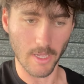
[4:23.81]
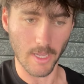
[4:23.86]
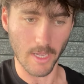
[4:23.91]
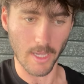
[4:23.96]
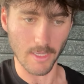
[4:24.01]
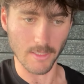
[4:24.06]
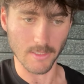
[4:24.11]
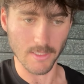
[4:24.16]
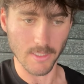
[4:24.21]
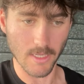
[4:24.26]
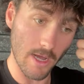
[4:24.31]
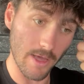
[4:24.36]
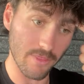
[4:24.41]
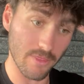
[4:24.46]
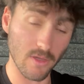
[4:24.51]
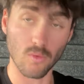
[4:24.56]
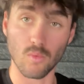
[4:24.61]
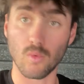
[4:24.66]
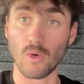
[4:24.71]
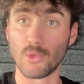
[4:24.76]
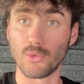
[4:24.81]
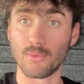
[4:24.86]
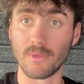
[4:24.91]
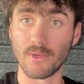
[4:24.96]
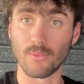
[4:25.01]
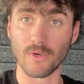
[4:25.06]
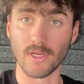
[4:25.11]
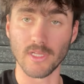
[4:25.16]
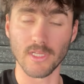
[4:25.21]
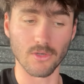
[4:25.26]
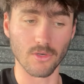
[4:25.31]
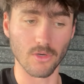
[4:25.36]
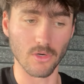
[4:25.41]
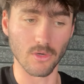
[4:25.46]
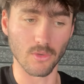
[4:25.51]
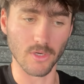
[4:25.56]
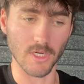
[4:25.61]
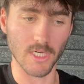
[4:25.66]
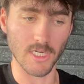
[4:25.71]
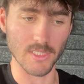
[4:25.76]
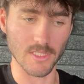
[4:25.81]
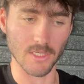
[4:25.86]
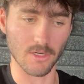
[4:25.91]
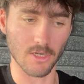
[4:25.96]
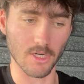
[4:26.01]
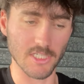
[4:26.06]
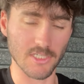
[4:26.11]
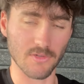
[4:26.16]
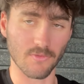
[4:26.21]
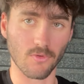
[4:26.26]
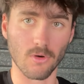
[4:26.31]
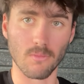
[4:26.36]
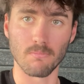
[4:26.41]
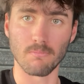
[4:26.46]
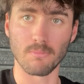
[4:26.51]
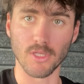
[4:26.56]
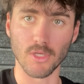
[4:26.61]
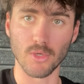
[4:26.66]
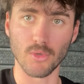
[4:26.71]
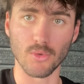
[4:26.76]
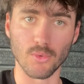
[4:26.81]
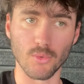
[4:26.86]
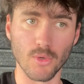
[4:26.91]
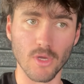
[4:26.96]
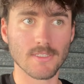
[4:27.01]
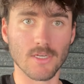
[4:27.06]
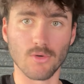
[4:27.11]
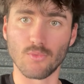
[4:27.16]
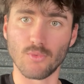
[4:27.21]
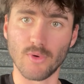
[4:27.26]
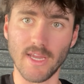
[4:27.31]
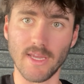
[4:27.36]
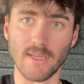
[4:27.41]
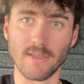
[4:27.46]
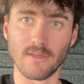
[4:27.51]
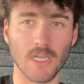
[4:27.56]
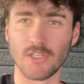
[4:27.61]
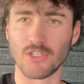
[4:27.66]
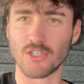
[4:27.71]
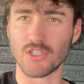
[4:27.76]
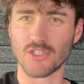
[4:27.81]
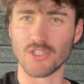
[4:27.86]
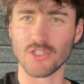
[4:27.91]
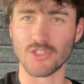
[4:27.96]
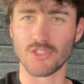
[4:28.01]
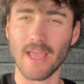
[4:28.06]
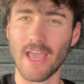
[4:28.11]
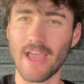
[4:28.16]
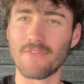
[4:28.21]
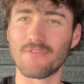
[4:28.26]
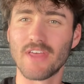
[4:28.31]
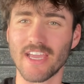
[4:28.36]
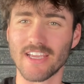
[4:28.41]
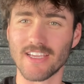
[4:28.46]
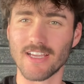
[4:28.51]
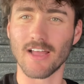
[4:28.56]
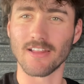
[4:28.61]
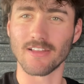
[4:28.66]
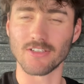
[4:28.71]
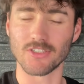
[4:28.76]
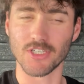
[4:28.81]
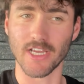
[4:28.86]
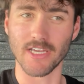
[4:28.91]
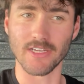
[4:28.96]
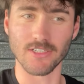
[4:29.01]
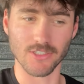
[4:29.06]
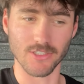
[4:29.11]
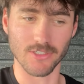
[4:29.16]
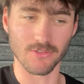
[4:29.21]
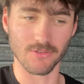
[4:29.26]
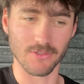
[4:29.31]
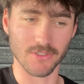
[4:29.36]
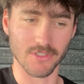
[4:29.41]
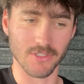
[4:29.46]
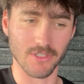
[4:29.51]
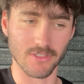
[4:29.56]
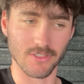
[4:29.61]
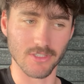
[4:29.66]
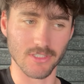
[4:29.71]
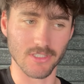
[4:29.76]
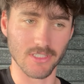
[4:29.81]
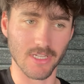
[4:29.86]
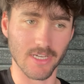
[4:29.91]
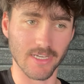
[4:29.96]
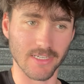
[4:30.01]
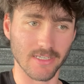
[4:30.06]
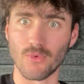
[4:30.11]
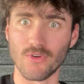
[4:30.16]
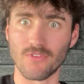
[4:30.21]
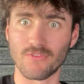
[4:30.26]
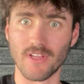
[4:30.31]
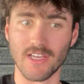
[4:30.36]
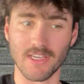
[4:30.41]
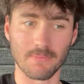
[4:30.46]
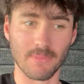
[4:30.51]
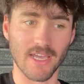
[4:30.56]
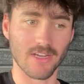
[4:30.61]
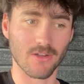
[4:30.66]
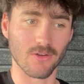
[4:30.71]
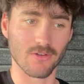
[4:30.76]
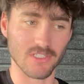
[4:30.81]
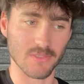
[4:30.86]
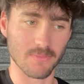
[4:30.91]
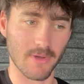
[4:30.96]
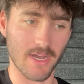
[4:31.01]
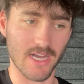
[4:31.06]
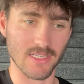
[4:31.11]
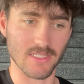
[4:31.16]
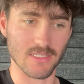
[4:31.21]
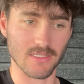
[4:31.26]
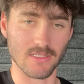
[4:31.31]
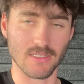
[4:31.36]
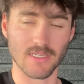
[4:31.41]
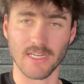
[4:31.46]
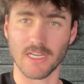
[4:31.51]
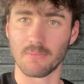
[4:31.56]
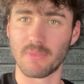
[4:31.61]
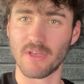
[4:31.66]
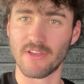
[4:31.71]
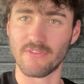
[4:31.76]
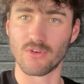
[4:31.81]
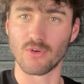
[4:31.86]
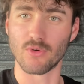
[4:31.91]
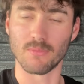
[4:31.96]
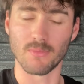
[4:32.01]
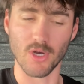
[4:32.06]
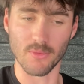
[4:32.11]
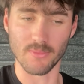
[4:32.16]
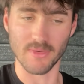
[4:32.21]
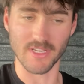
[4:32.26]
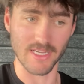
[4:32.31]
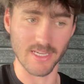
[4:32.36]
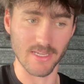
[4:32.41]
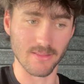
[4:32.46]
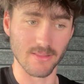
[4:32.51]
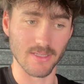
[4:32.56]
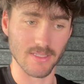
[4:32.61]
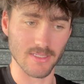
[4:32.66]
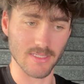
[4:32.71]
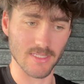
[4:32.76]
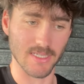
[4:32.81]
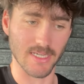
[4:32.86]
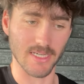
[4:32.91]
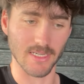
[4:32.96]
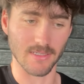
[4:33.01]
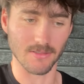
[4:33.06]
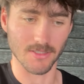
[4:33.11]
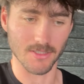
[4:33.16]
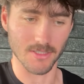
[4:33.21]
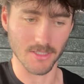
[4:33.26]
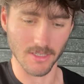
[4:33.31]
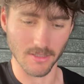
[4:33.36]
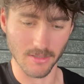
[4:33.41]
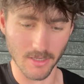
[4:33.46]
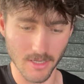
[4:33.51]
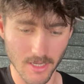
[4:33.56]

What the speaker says: And I think what would be really cool is it goes from blue to red, just to have that color change and also just like reflect back on his past, and it's like a pivotal moment in this scene. So